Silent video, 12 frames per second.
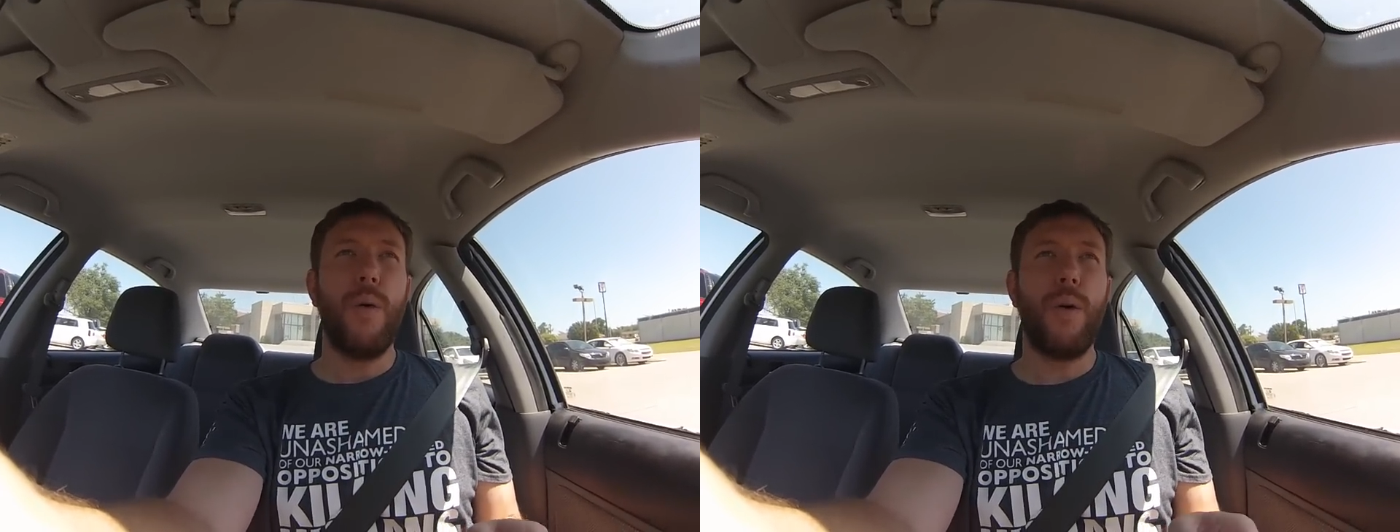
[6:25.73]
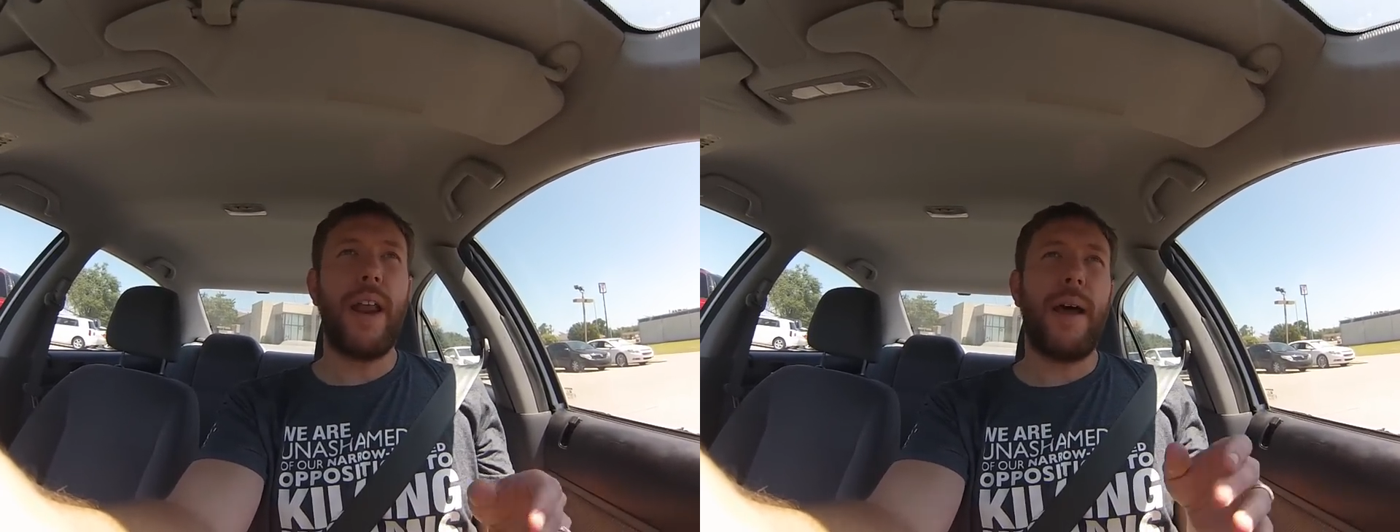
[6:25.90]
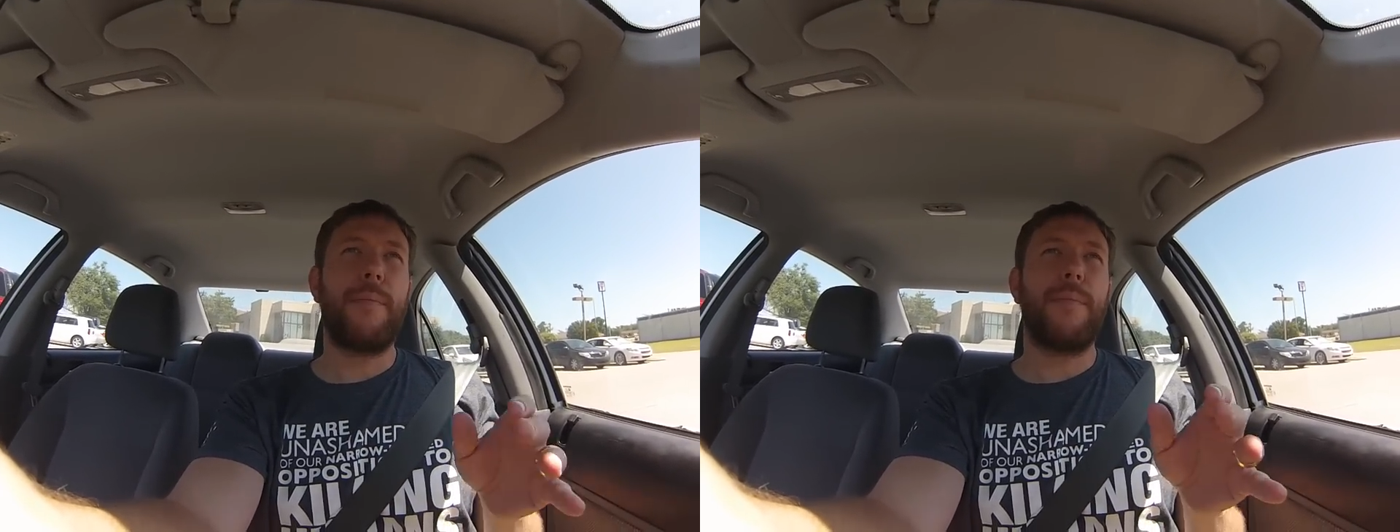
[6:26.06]

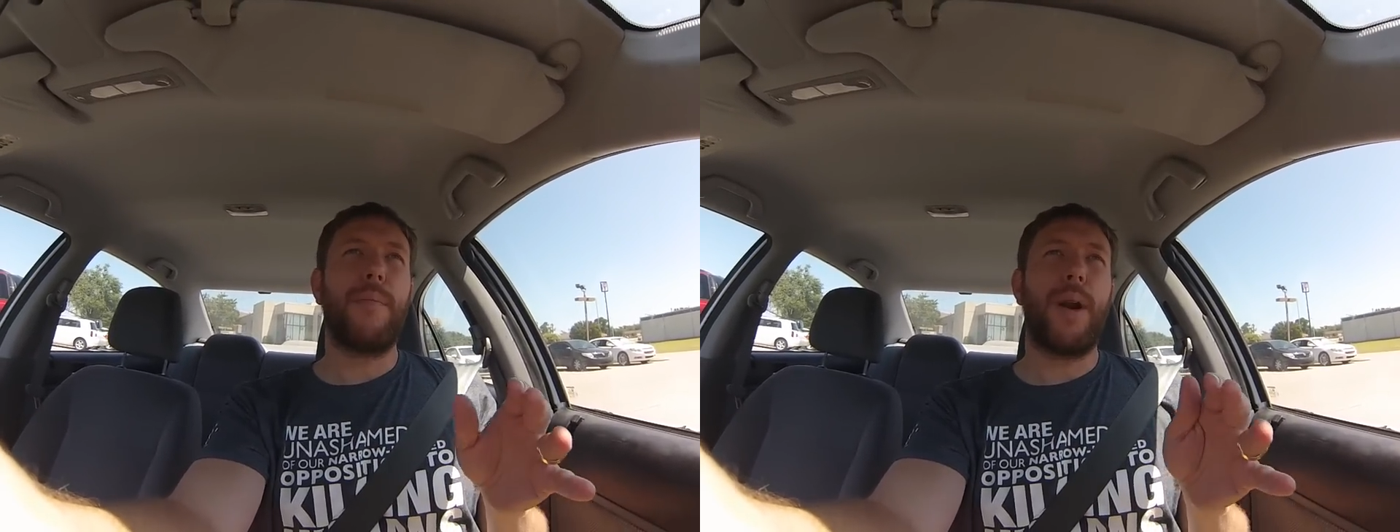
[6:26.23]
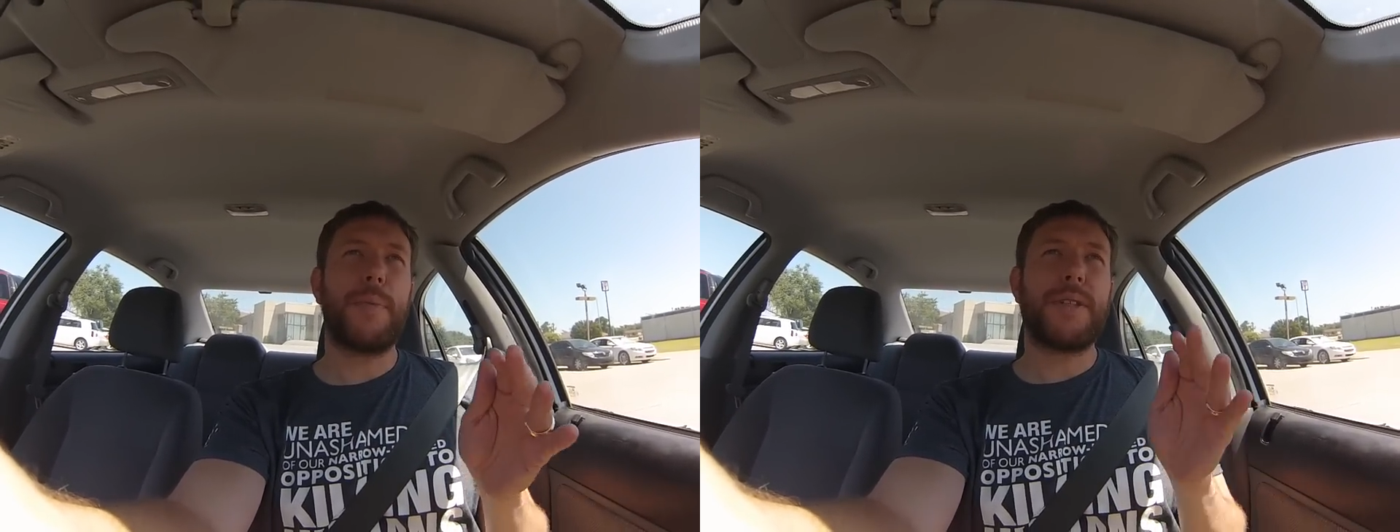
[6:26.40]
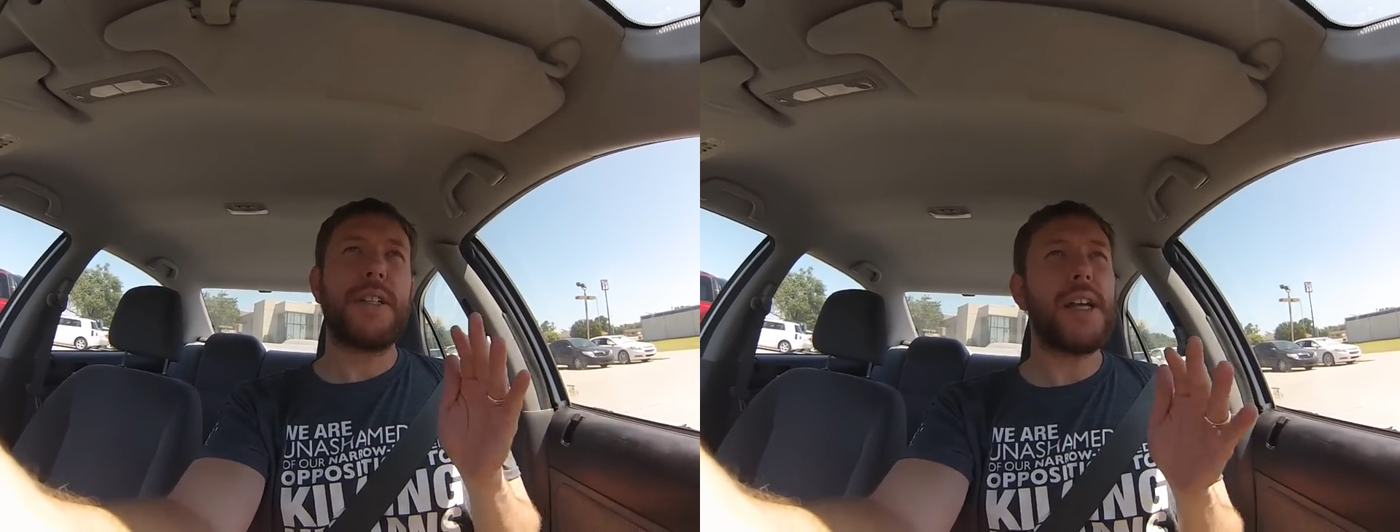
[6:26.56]
what i'm what
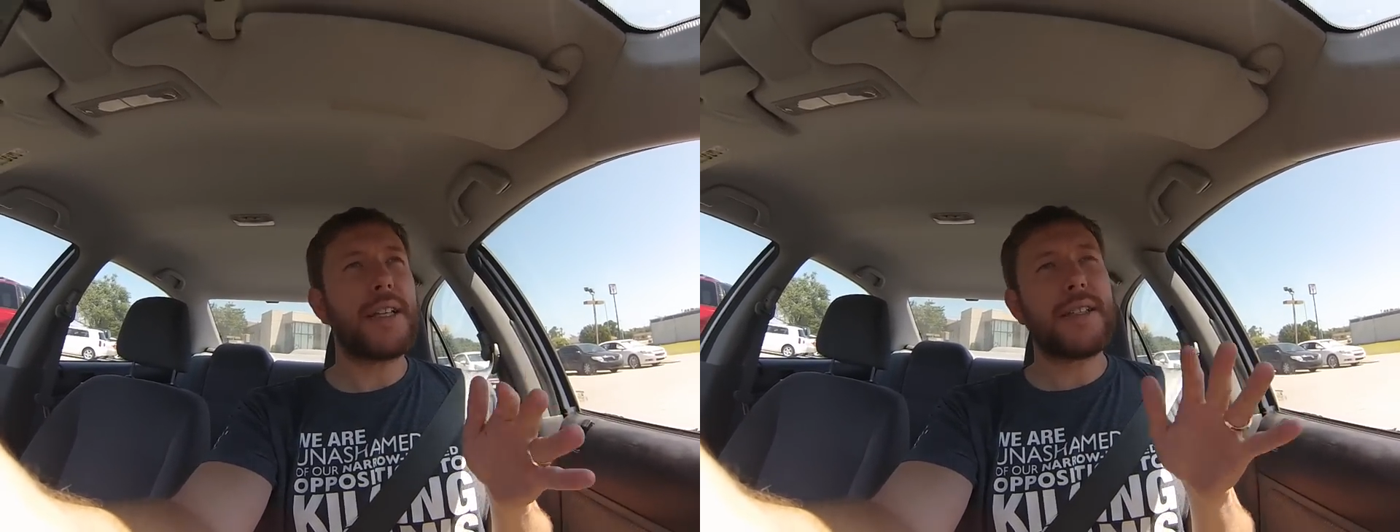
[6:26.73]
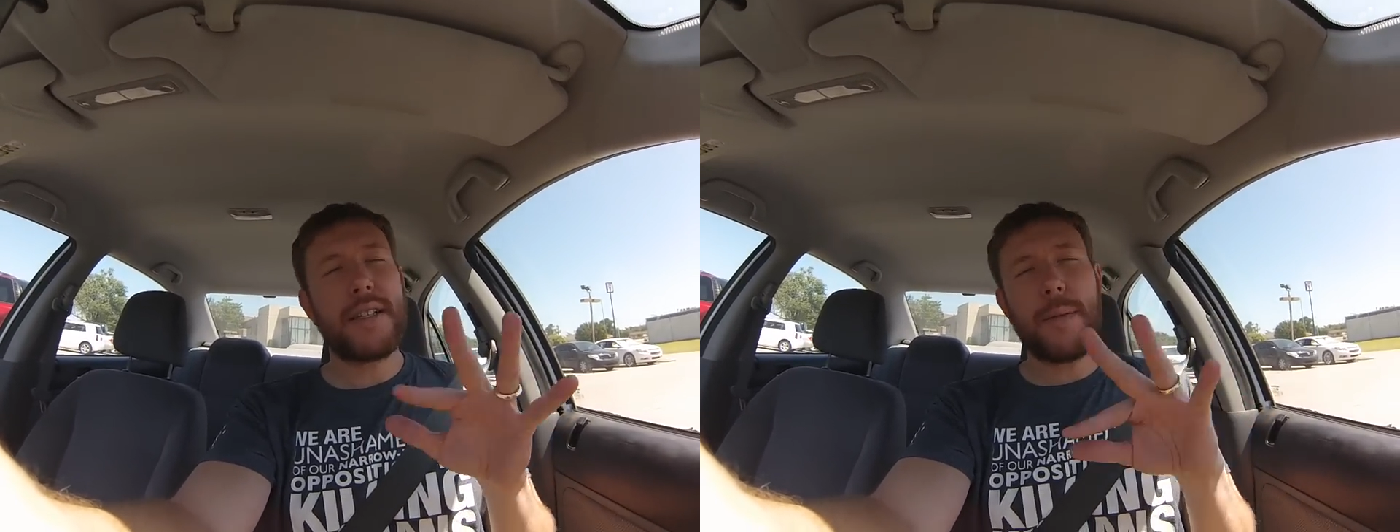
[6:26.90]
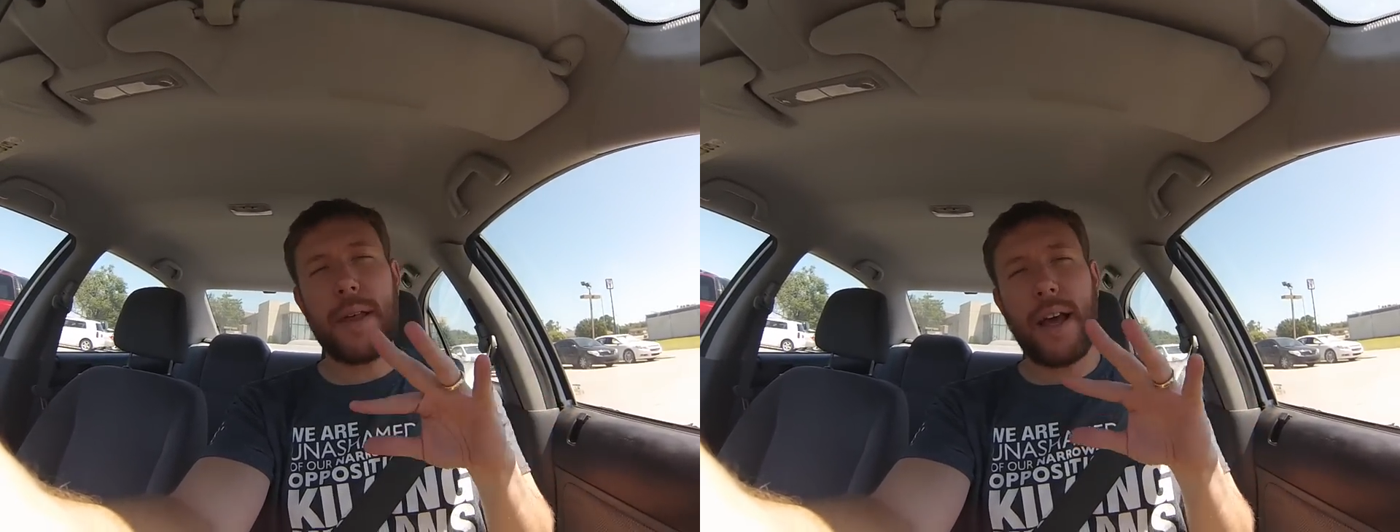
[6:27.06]
i'm
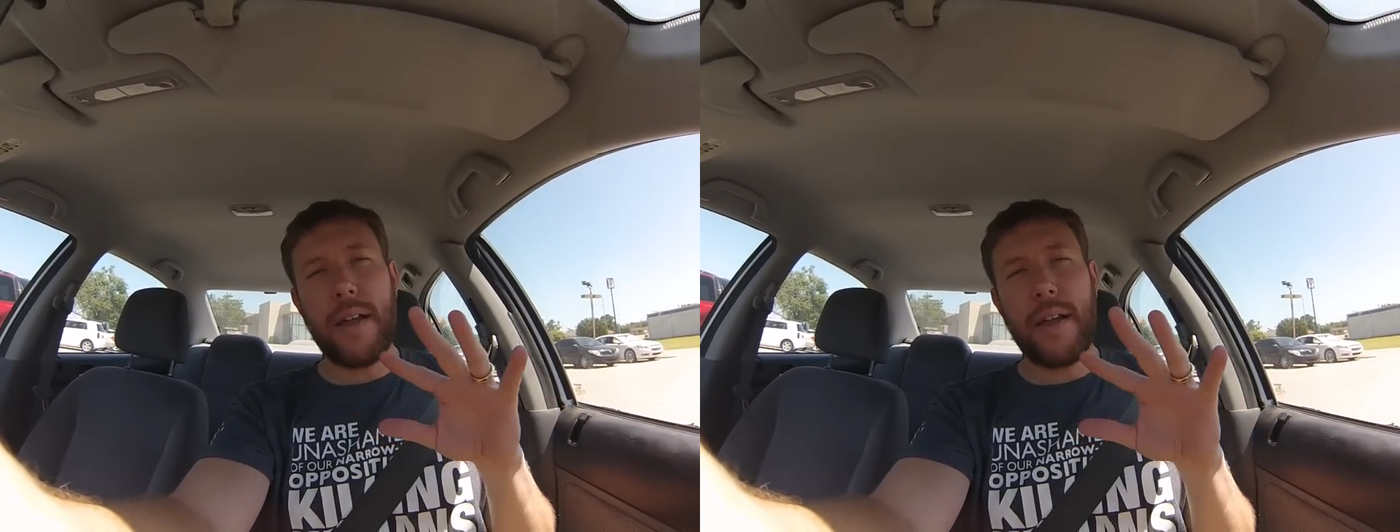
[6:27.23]
suggesting something